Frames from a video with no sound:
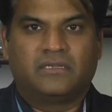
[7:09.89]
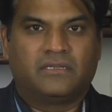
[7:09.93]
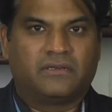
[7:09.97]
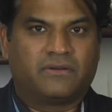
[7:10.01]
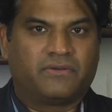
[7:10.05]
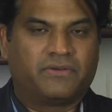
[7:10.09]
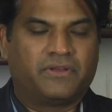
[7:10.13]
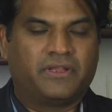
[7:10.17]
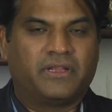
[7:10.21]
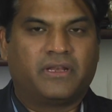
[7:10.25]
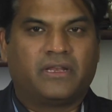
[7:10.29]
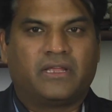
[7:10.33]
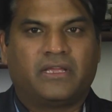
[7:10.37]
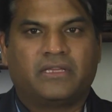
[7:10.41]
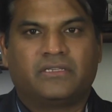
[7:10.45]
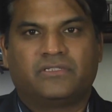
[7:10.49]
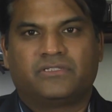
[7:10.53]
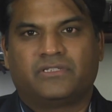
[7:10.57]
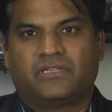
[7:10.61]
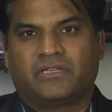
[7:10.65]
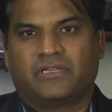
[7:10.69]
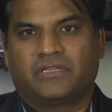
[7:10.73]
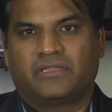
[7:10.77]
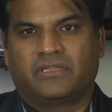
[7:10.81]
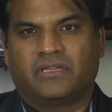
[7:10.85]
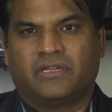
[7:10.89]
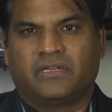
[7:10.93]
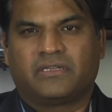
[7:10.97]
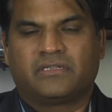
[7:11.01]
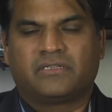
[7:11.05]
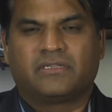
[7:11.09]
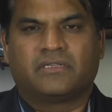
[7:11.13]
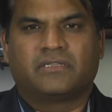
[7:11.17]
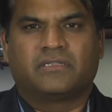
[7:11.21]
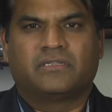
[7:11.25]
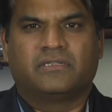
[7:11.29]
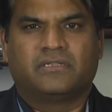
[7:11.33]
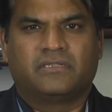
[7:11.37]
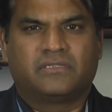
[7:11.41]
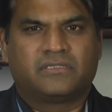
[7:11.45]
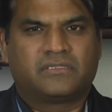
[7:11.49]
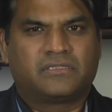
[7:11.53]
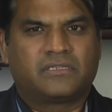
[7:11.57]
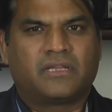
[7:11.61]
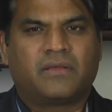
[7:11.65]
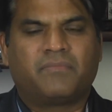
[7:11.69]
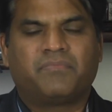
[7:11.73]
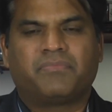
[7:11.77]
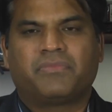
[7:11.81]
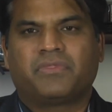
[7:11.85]
realizing that there is
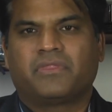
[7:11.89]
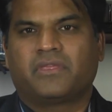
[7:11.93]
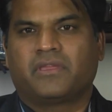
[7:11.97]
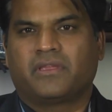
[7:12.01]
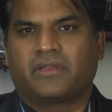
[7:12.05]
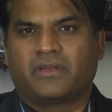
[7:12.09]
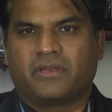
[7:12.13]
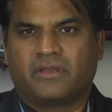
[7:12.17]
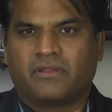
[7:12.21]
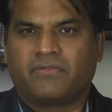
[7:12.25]
something